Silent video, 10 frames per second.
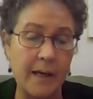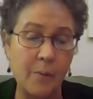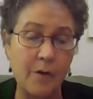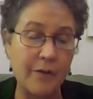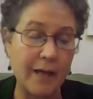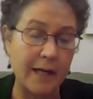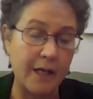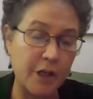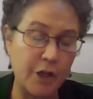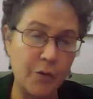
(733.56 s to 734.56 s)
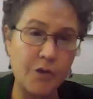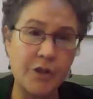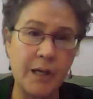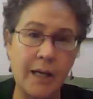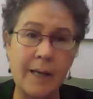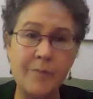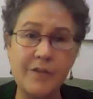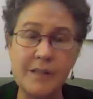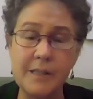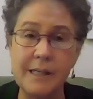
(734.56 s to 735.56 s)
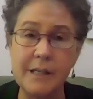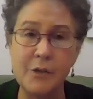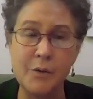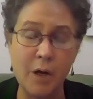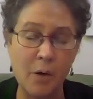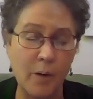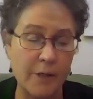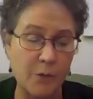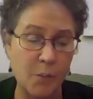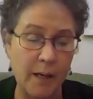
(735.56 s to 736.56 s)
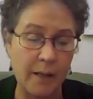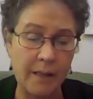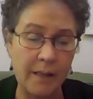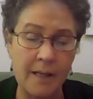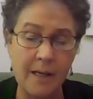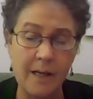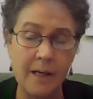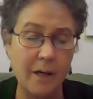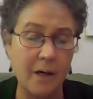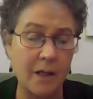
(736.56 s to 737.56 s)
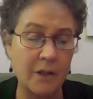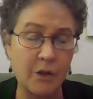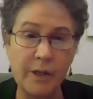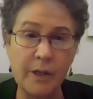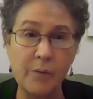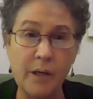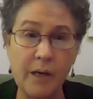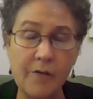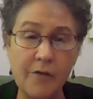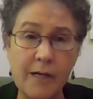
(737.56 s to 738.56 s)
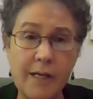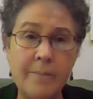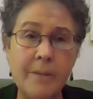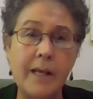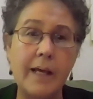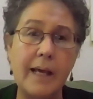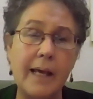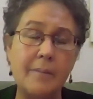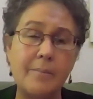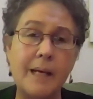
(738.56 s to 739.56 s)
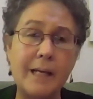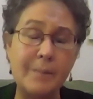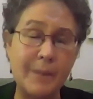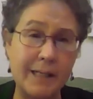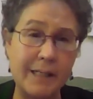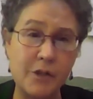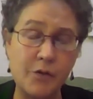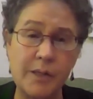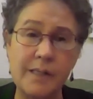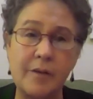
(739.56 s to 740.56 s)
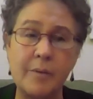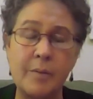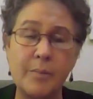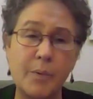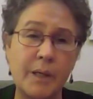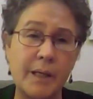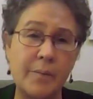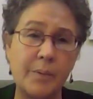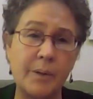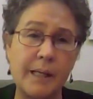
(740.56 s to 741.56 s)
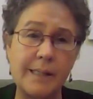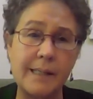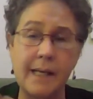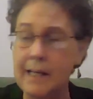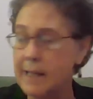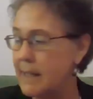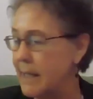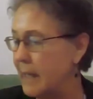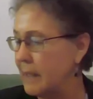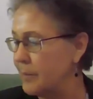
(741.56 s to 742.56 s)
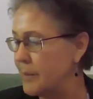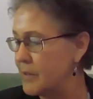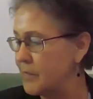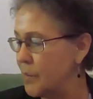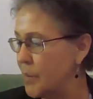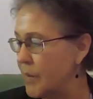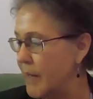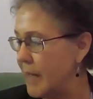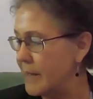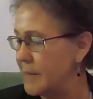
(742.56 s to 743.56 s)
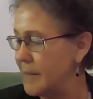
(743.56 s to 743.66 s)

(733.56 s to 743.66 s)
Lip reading: We've had a huge emphasis, as you know, as well, on learning recovery, and many, many districts have been putting in place the elements for that